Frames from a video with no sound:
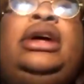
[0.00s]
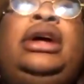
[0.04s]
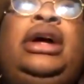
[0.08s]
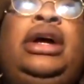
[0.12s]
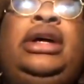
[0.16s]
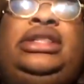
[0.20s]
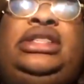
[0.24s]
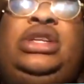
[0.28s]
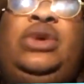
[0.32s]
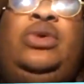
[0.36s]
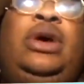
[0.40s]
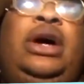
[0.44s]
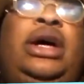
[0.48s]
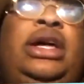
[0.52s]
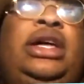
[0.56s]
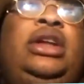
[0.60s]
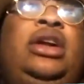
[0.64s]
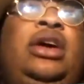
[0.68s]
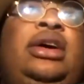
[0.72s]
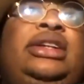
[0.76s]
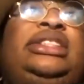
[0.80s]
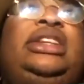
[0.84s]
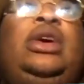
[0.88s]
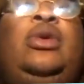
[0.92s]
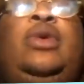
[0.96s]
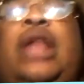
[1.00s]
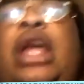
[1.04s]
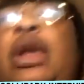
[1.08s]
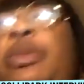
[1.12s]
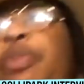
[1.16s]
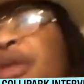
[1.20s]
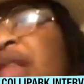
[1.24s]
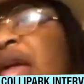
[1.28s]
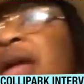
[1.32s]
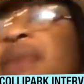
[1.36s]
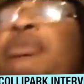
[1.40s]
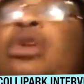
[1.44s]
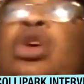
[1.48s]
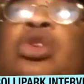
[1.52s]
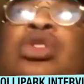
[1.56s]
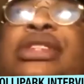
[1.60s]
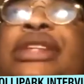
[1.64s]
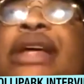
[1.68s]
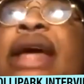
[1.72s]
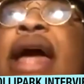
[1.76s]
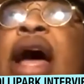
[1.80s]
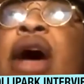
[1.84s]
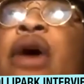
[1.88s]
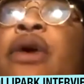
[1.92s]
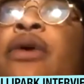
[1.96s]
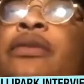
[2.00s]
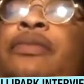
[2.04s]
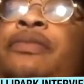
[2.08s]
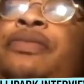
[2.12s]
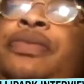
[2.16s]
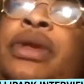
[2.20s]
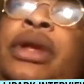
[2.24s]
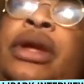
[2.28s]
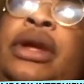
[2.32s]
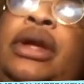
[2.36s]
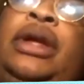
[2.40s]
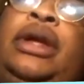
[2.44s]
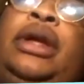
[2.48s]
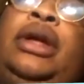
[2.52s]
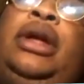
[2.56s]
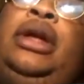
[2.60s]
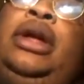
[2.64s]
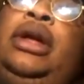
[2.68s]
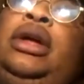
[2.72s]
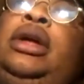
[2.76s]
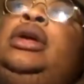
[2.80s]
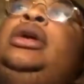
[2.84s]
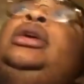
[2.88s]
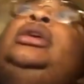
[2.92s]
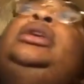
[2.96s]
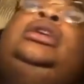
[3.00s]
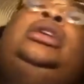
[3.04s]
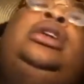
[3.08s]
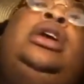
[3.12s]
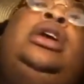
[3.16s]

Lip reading: and to where, you know what I'm saying, when they put their music out, you know